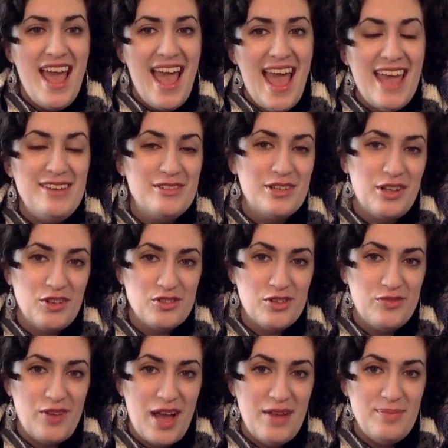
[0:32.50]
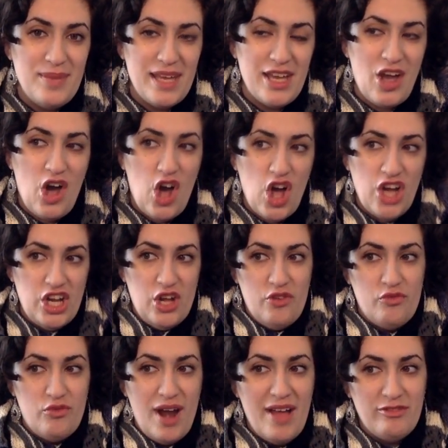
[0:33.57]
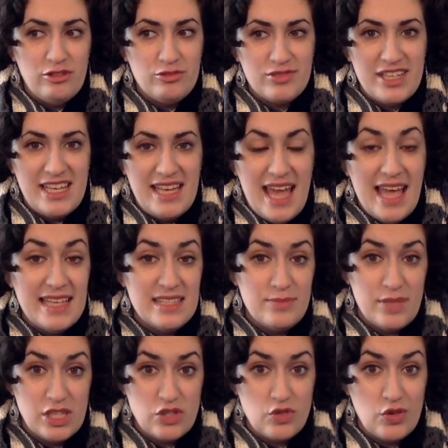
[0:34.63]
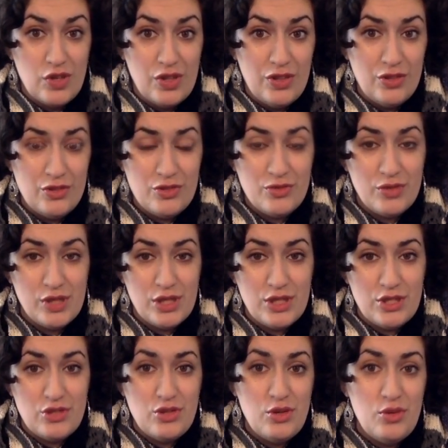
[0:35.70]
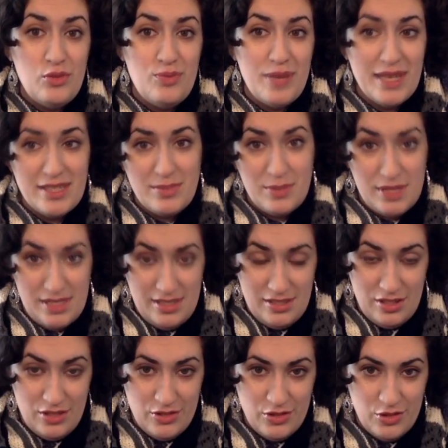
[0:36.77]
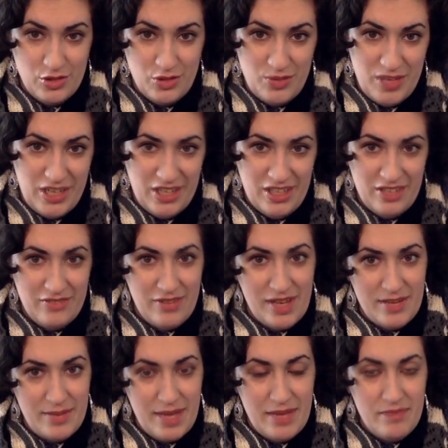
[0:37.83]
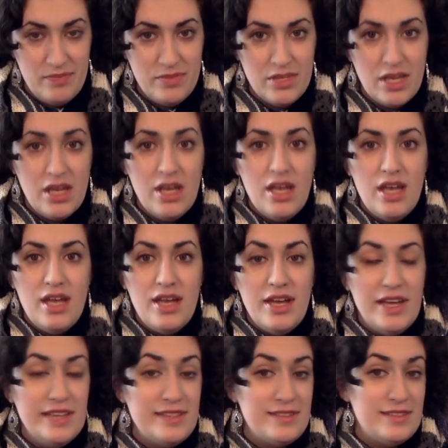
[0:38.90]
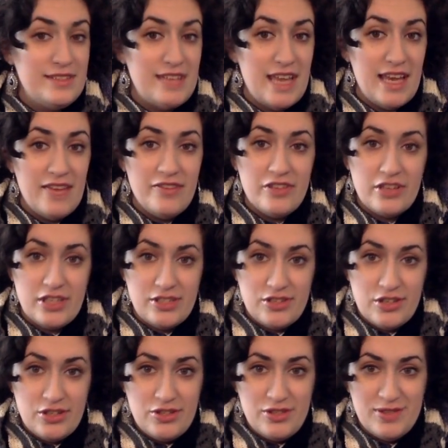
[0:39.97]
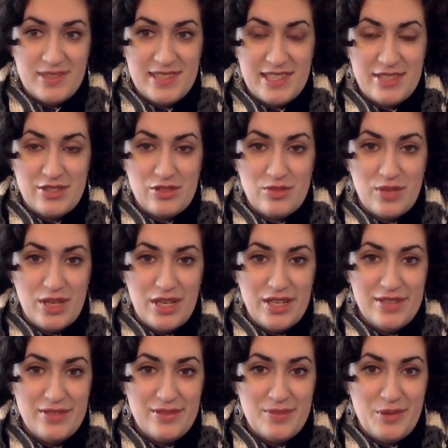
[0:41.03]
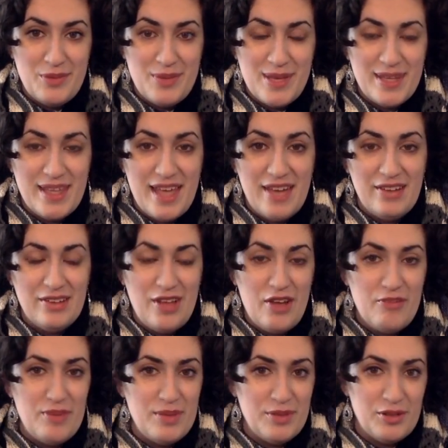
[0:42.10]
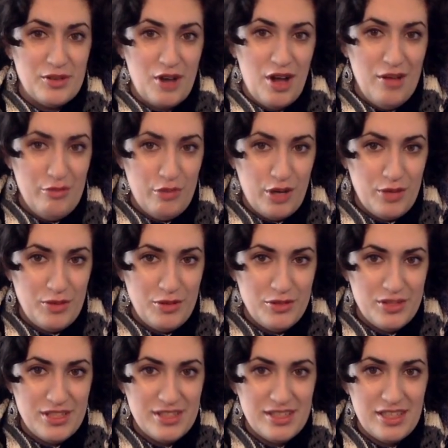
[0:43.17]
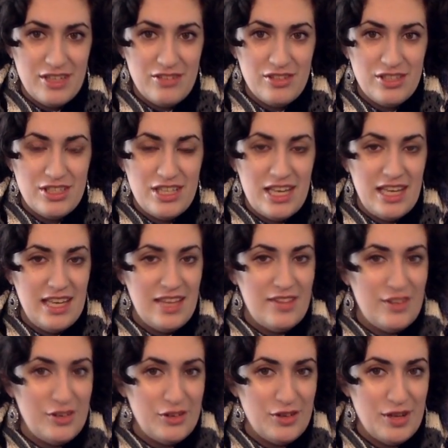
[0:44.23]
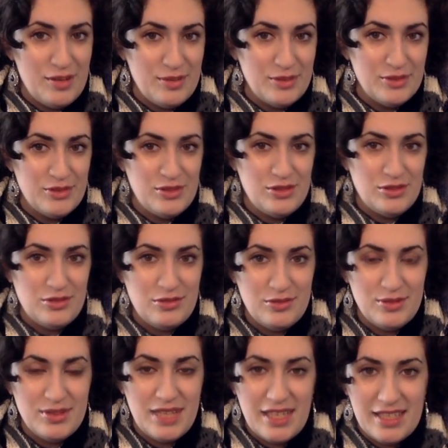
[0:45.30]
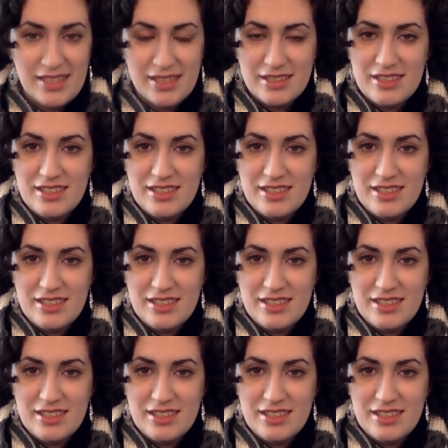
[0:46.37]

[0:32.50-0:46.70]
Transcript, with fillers: And you can also find me on Ravelry as Mystrel, and those are really the two best places on social media to find me. It's the day after Easter, so it's Easter Monday, so I'm hoping that a lot of people are off when I post this later in the day and that you're able to uh,